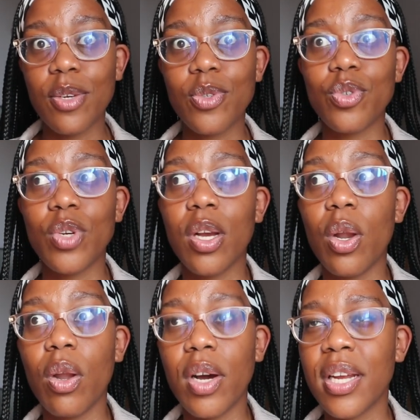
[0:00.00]
I used to drink a
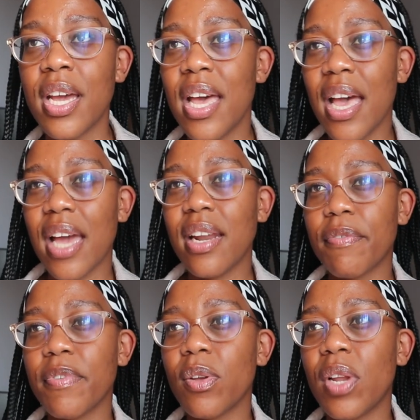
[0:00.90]
lot, and I
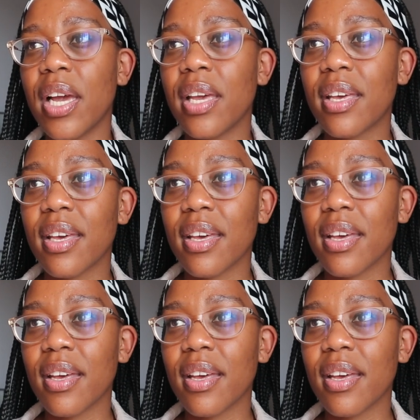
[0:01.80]
feel like